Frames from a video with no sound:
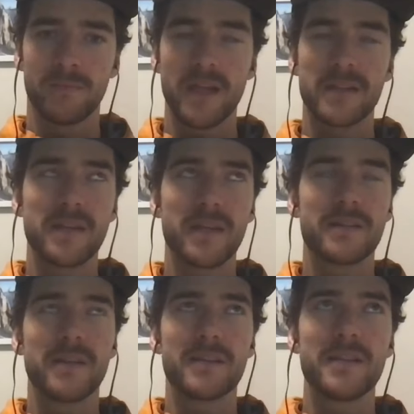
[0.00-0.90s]
It's,
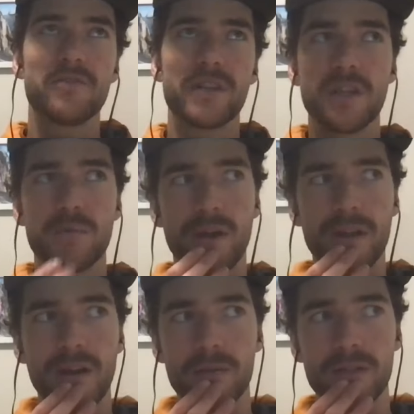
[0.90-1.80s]
it's, it's interesting you bring
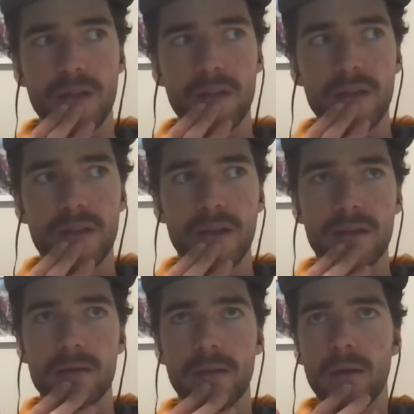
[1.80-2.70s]
that up because I think
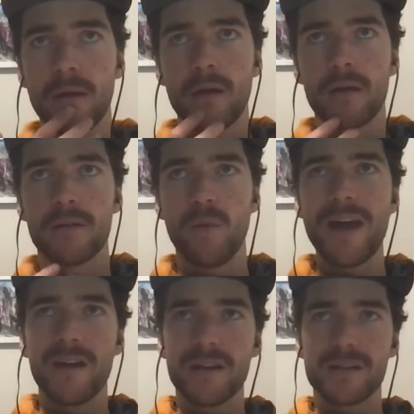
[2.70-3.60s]
that the
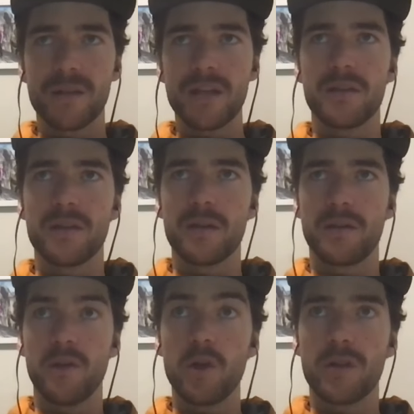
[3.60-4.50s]
way I like to think, to
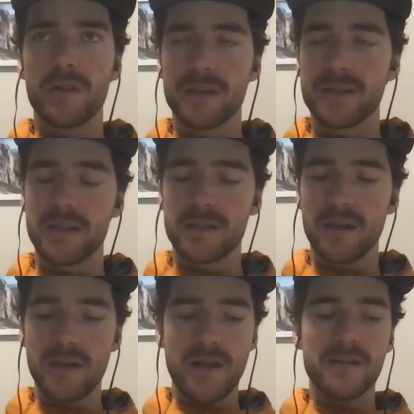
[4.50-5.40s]
look at things is
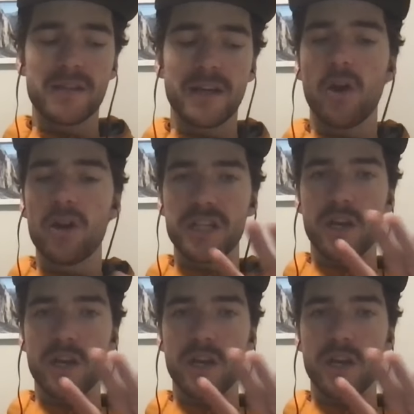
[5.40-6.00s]
in, in psychology,